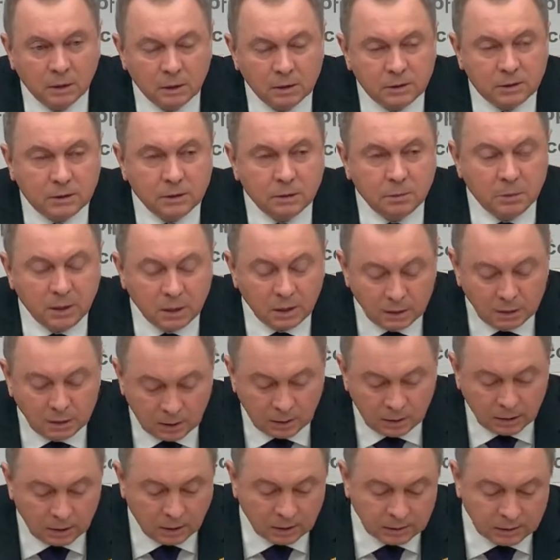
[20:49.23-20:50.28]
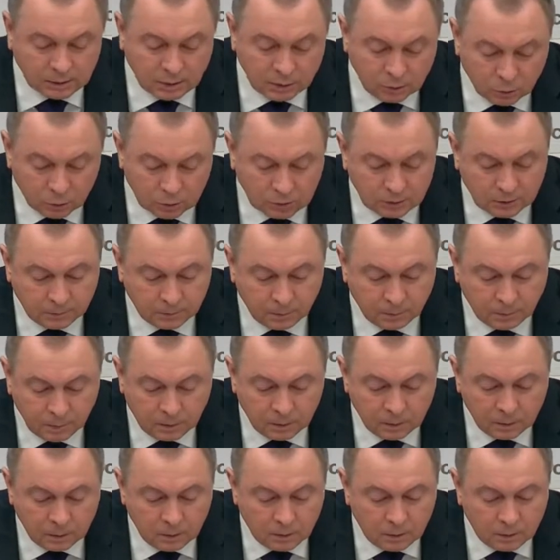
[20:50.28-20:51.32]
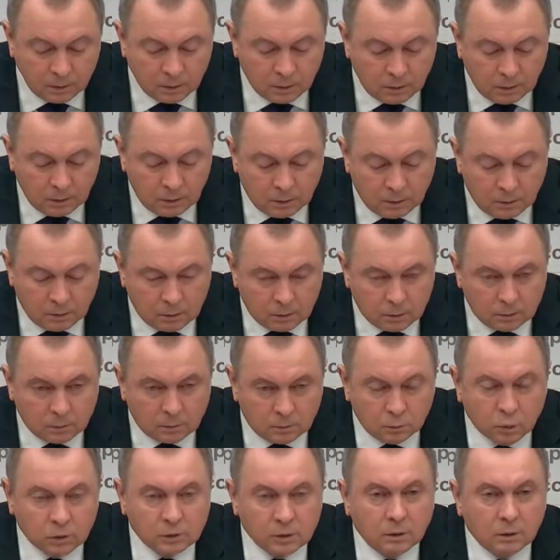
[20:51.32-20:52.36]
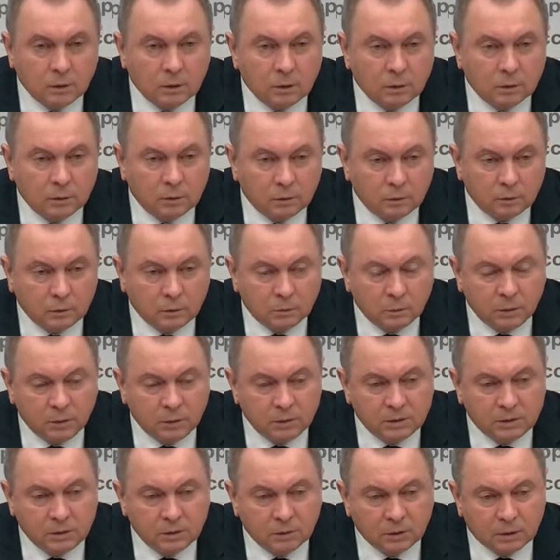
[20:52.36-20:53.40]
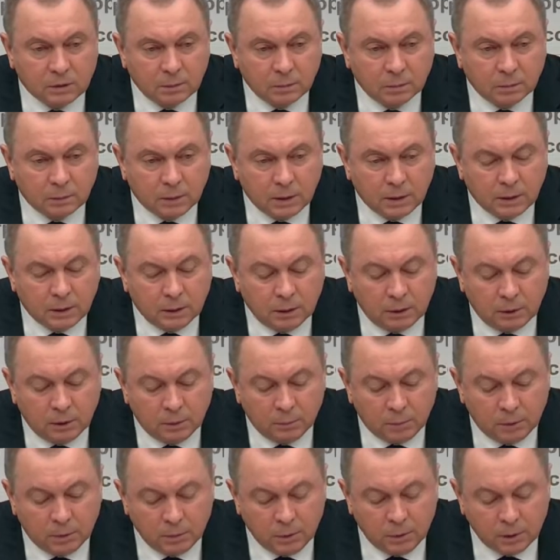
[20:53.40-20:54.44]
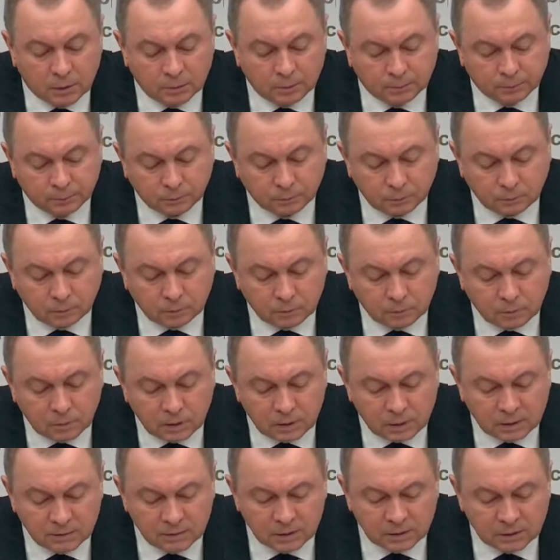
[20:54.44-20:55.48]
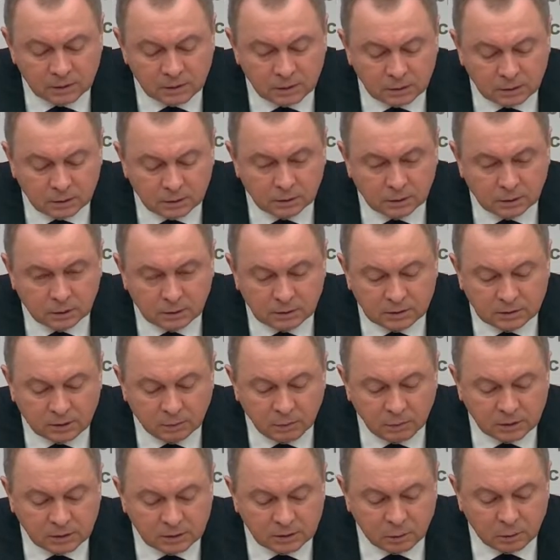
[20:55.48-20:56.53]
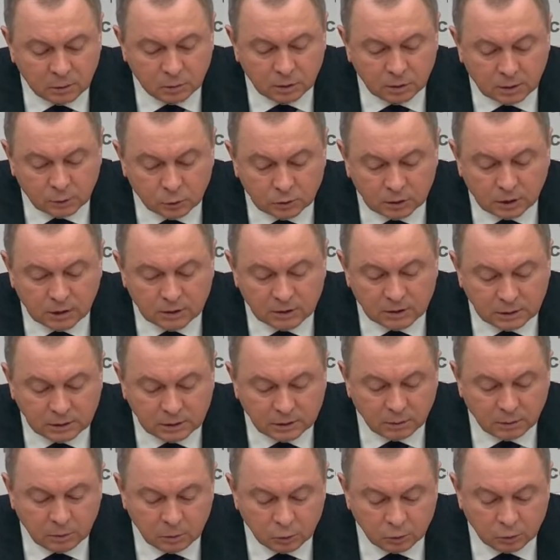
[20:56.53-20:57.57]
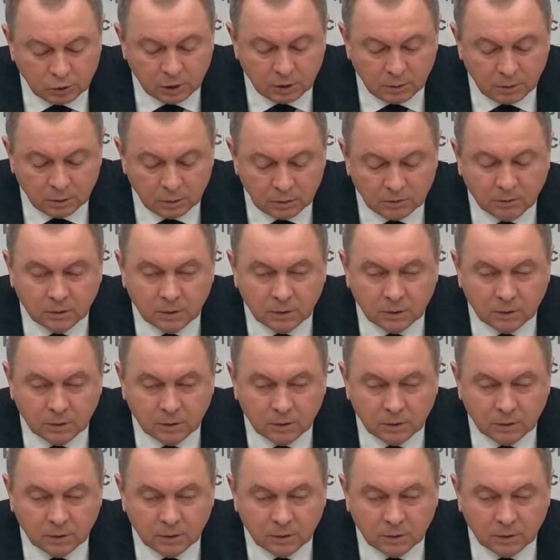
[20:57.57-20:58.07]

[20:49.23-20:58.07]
And for them, but I would like to remind that this problem of uniting families that are currently not together is still there.